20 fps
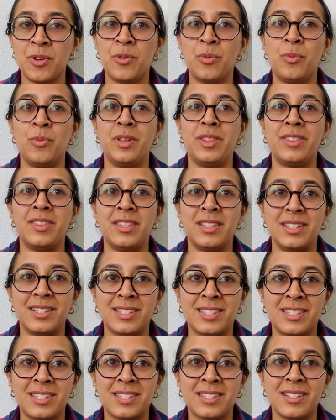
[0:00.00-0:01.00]
with
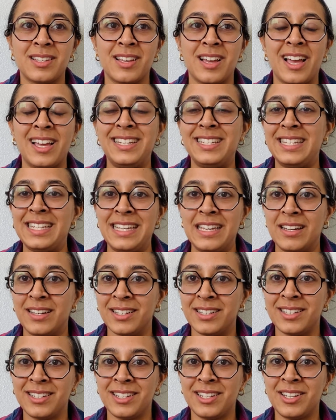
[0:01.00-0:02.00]
this idea,
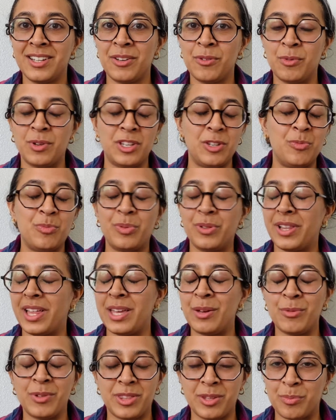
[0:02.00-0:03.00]
when you
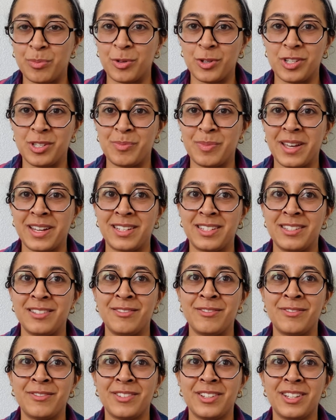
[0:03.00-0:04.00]
play with the
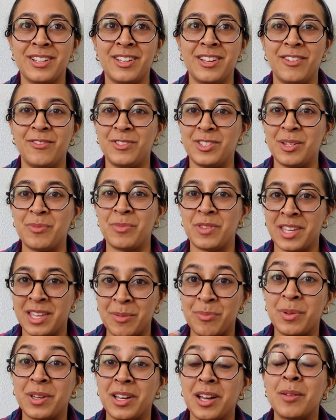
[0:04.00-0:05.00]
perspective of something.
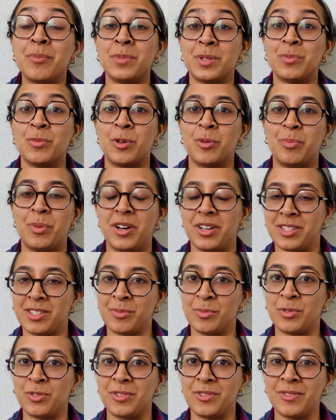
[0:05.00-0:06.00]
It becomes more
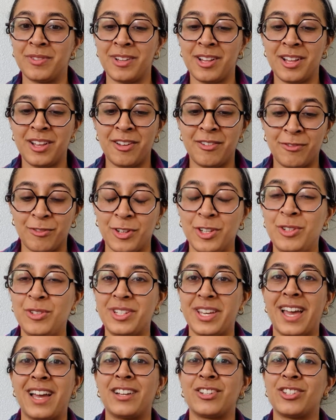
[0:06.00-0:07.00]
possible for you
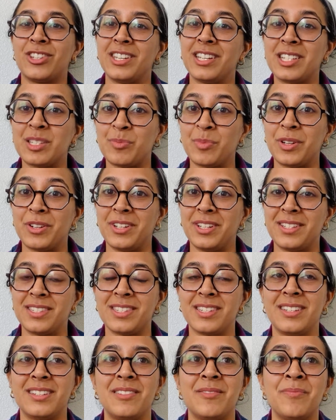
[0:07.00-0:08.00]
to actually experience
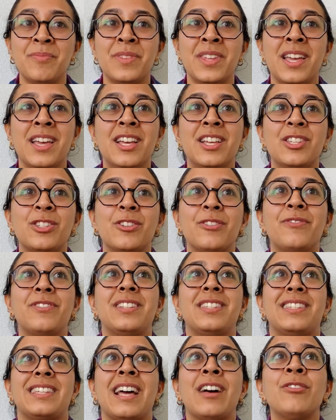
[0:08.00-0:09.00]
it. So if
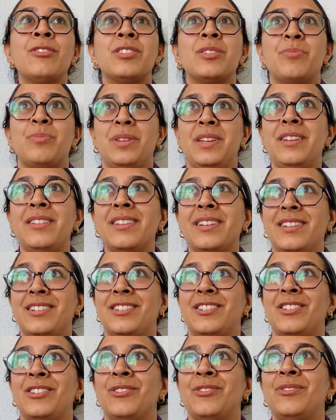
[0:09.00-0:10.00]
it sounds appealing
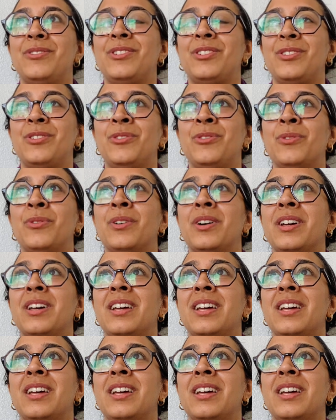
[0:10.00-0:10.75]
to you to,